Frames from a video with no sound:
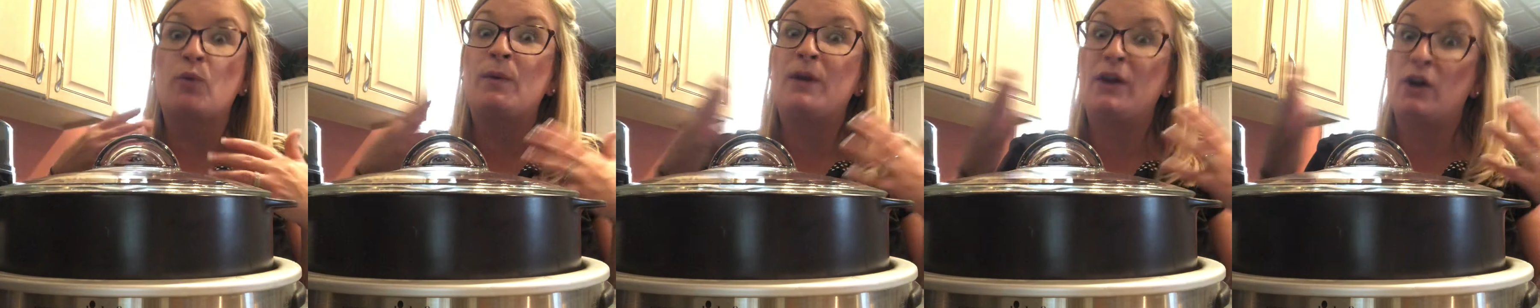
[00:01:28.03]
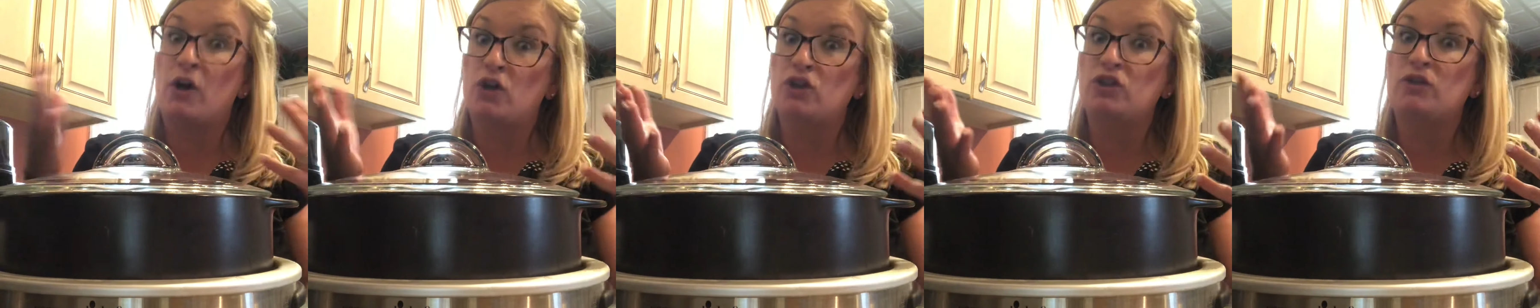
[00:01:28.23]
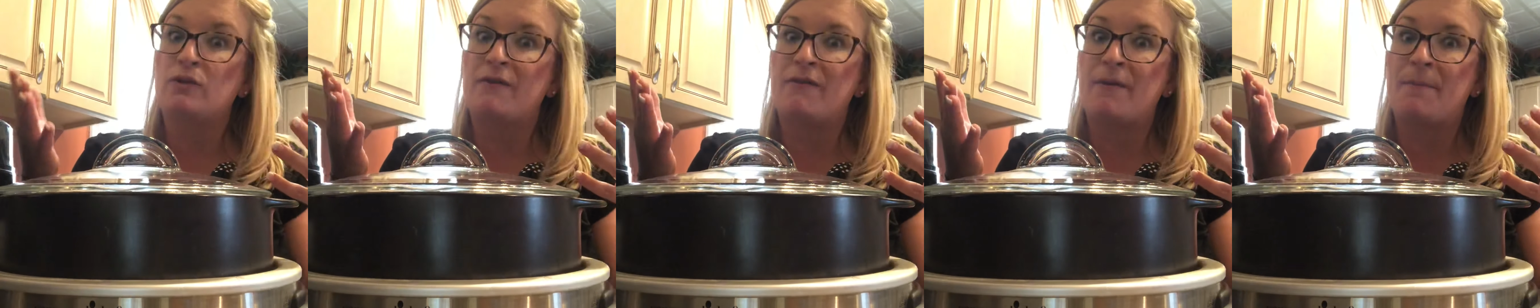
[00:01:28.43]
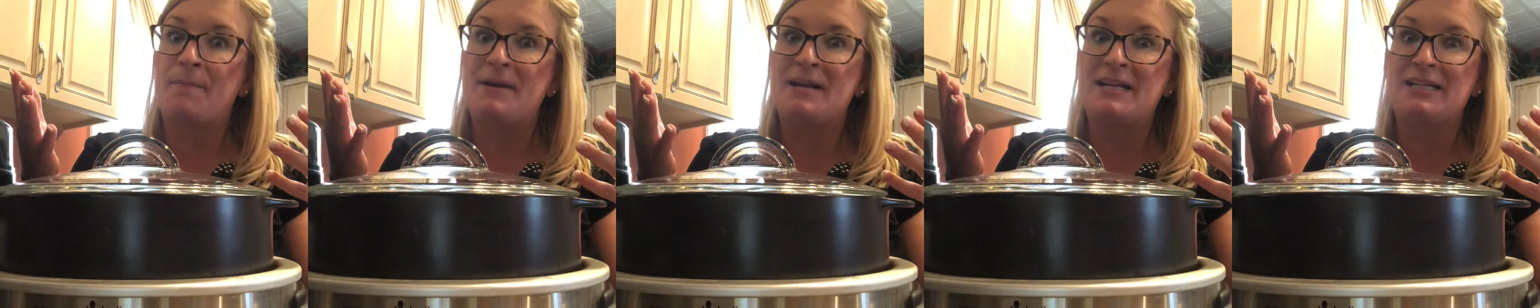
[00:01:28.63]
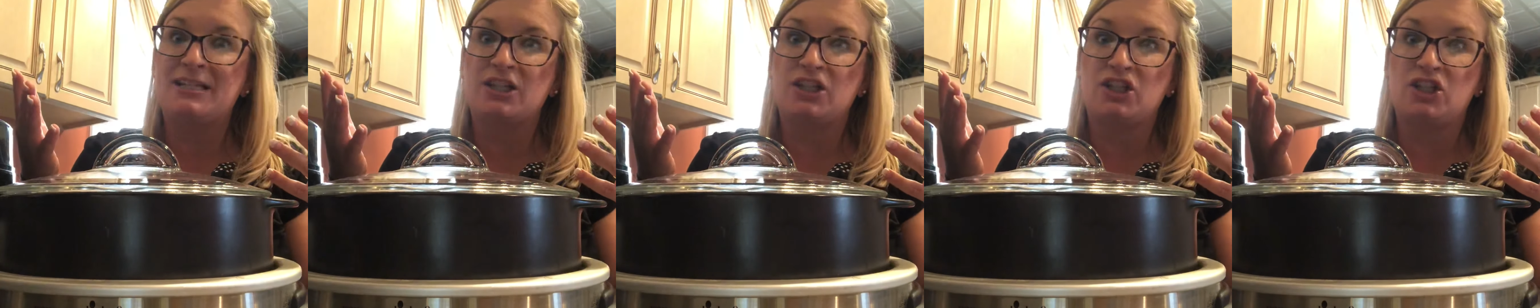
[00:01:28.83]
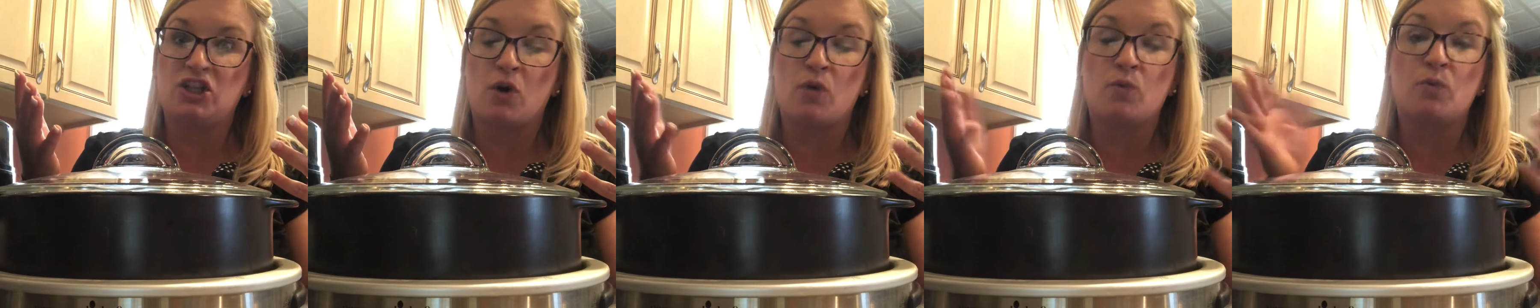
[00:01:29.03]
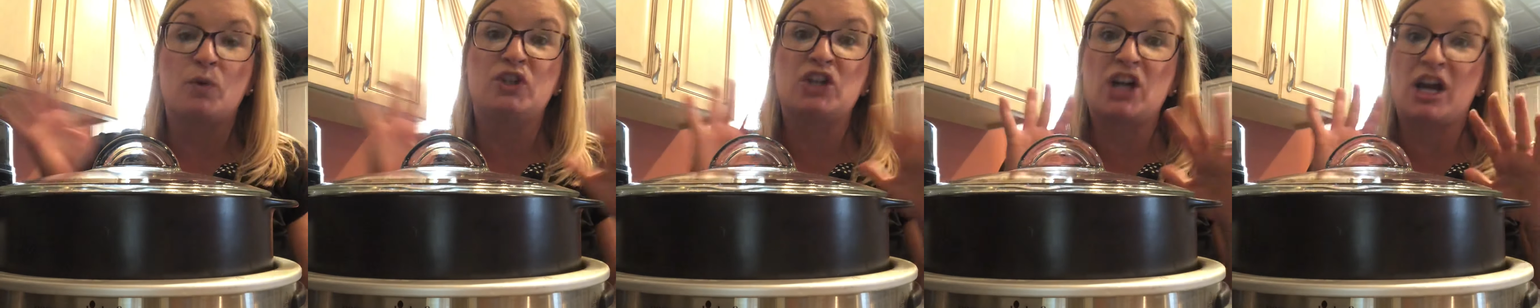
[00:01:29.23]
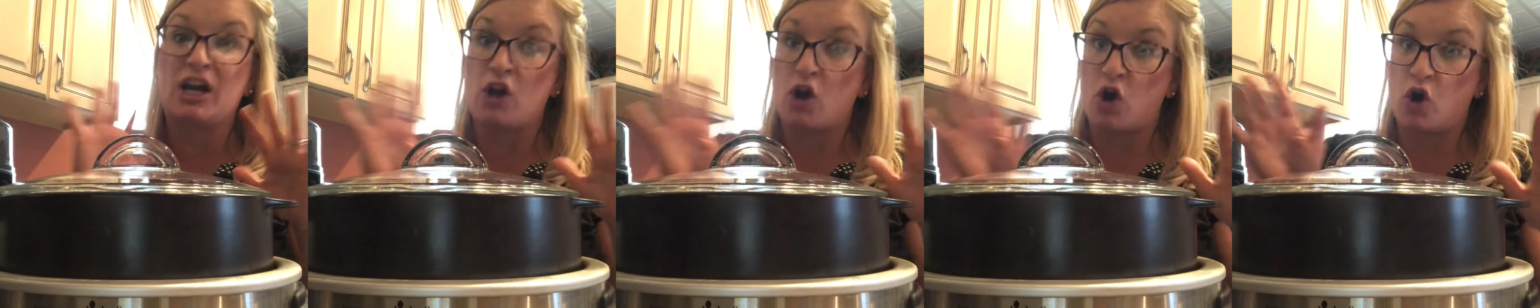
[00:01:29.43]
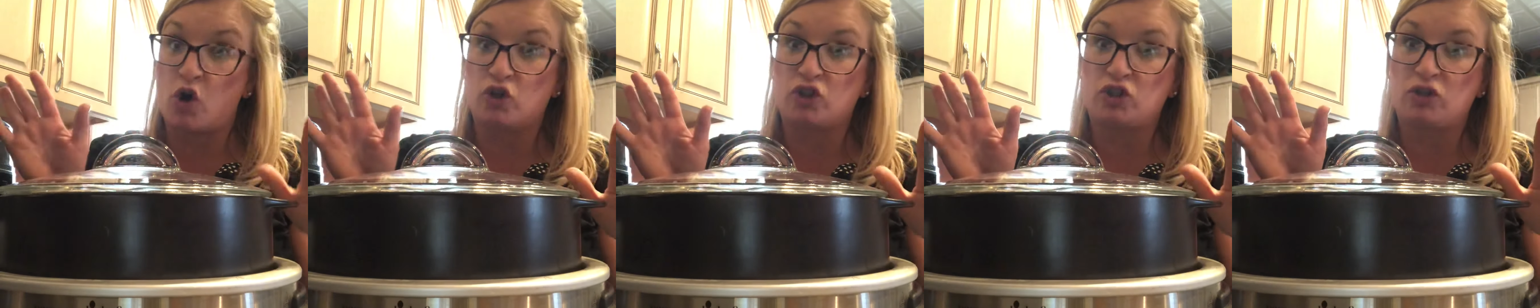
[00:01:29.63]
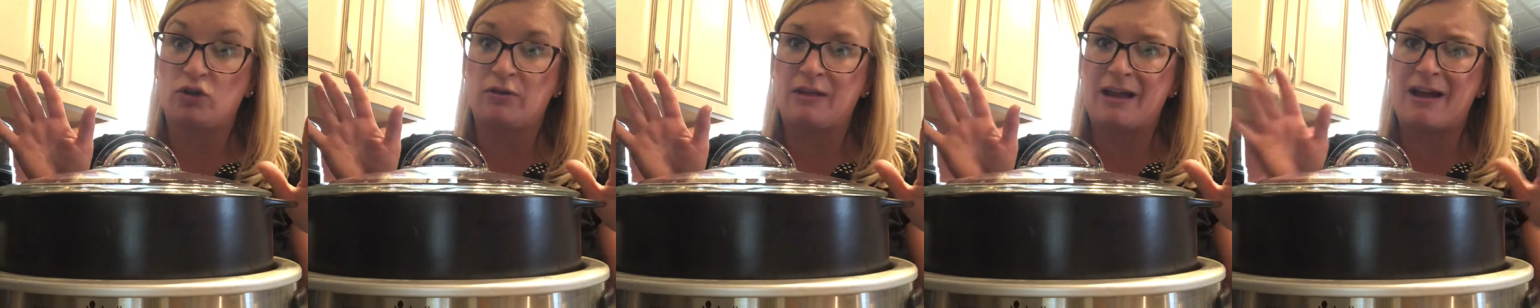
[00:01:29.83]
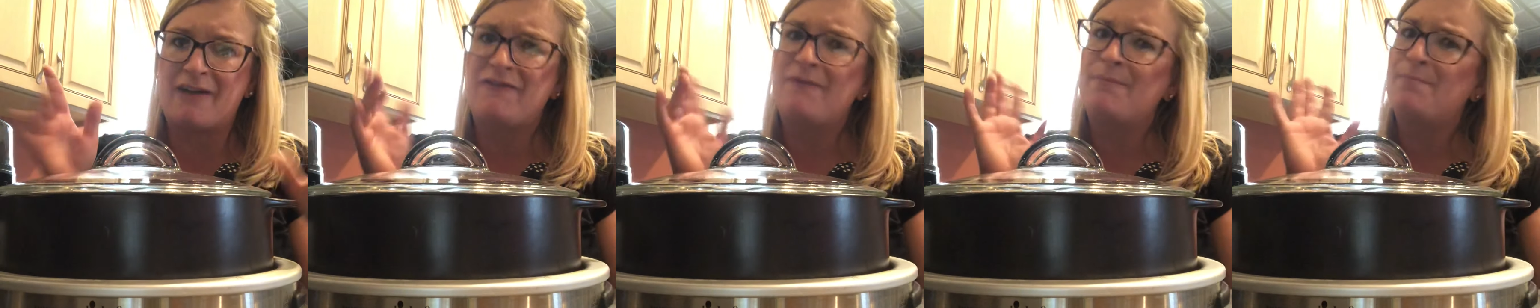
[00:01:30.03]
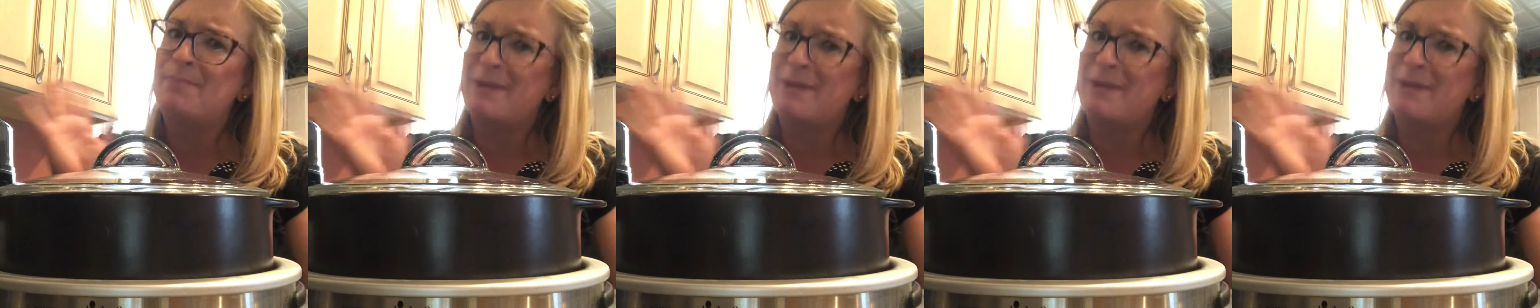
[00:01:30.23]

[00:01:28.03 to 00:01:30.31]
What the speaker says: we also have a pizza stone, which I also love,